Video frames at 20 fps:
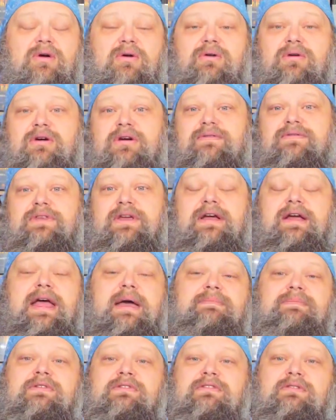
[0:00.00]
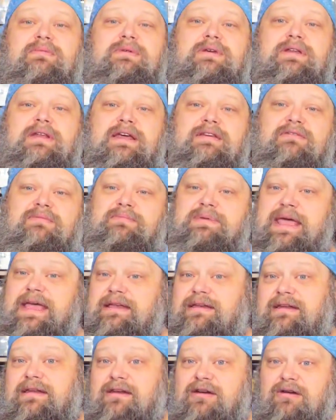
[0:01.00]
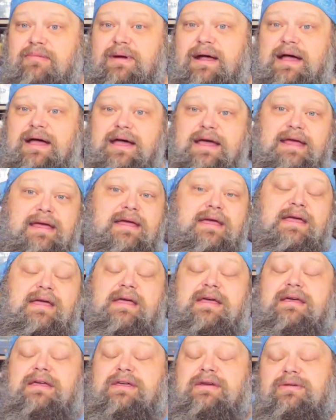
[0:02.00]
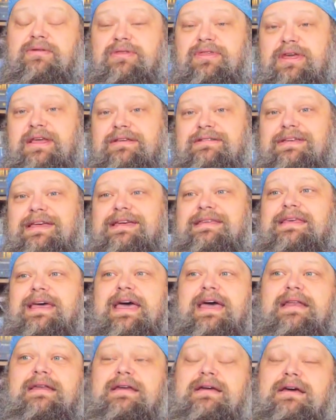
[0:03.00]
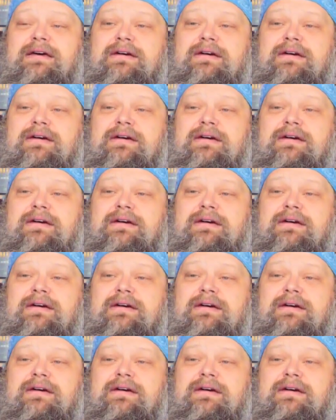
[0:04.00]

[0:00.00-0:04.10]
or if there happens to be a nice pit nearby, things like that.